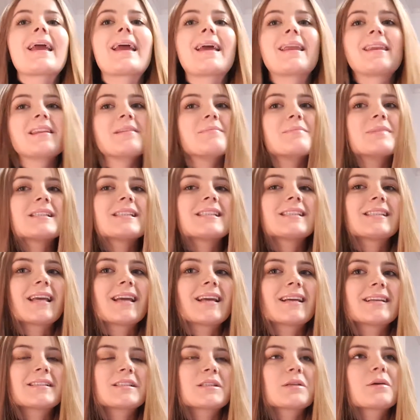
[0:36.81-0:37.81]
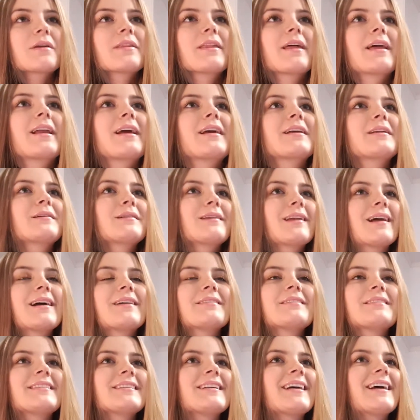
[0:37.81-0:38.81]
any mistakes so that I don't
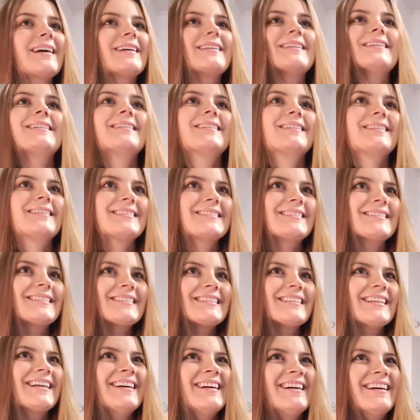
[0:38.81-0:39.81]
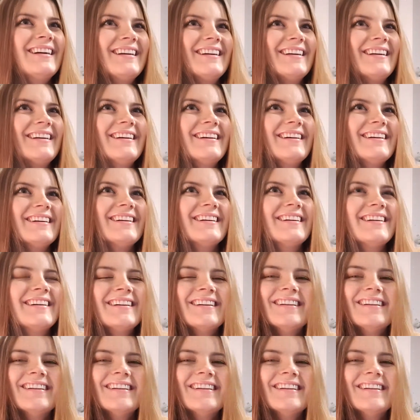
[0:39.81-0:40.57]
have to edit it.